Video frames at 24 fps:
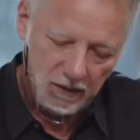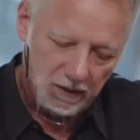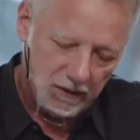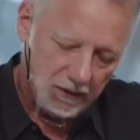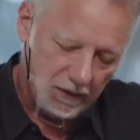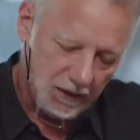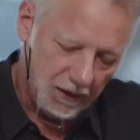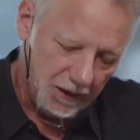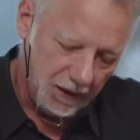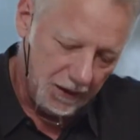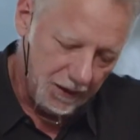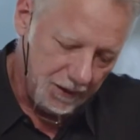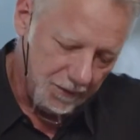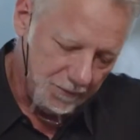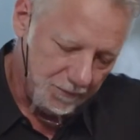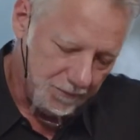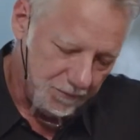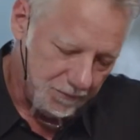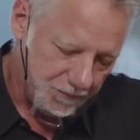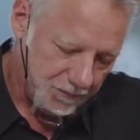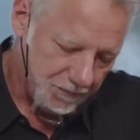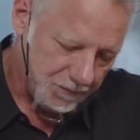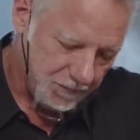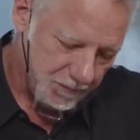
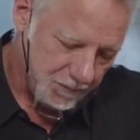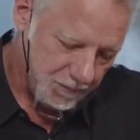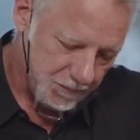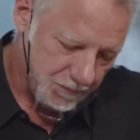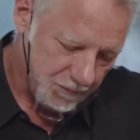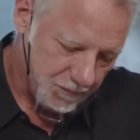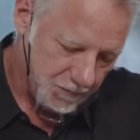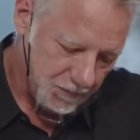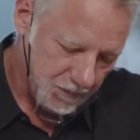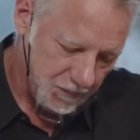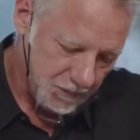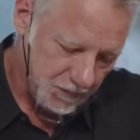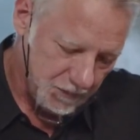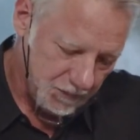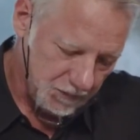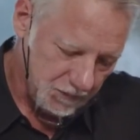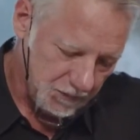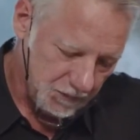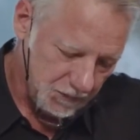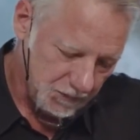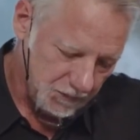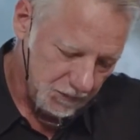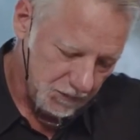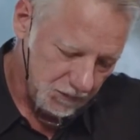
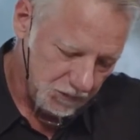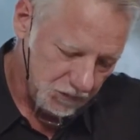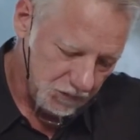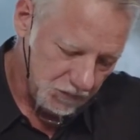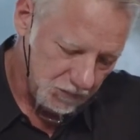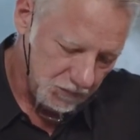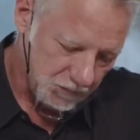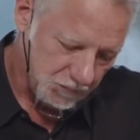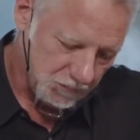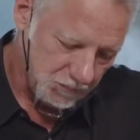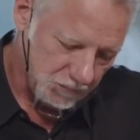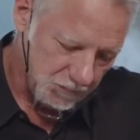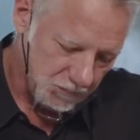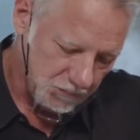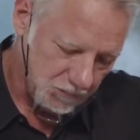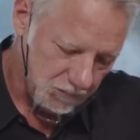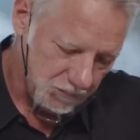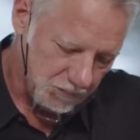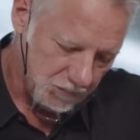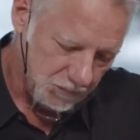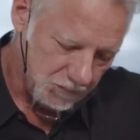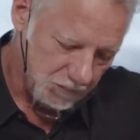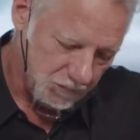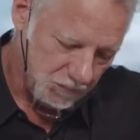I'll show
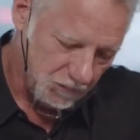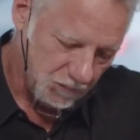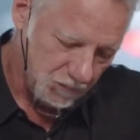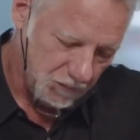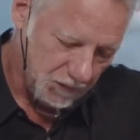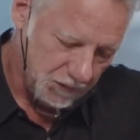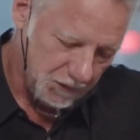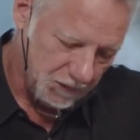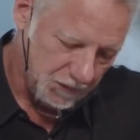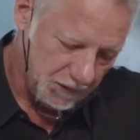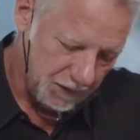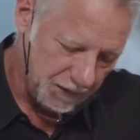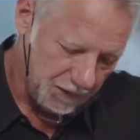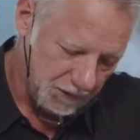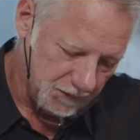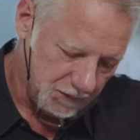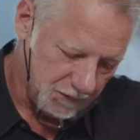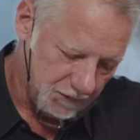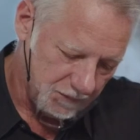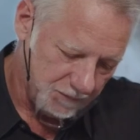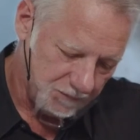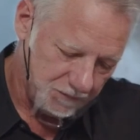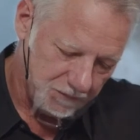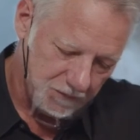you one
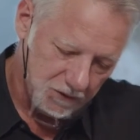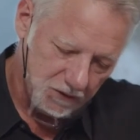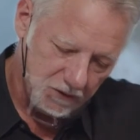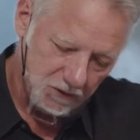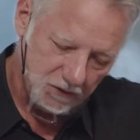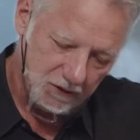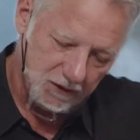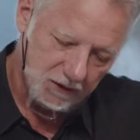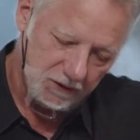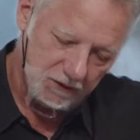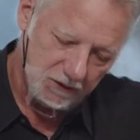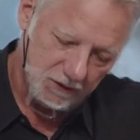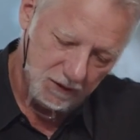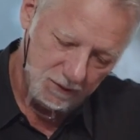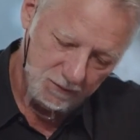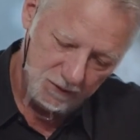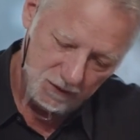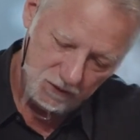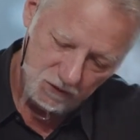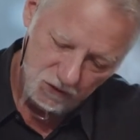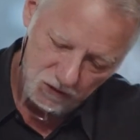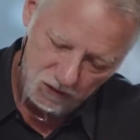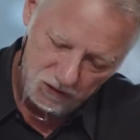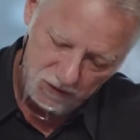that, so this
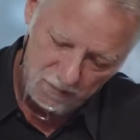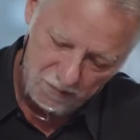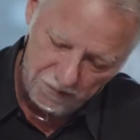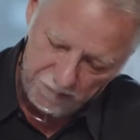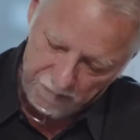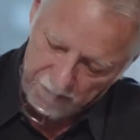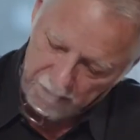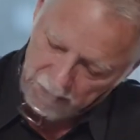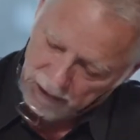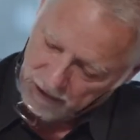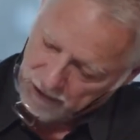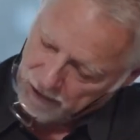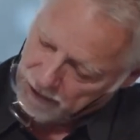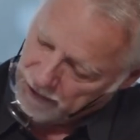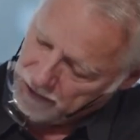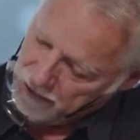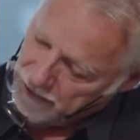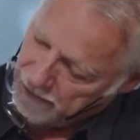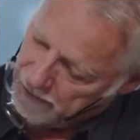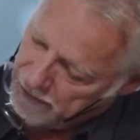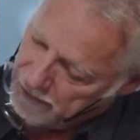image here,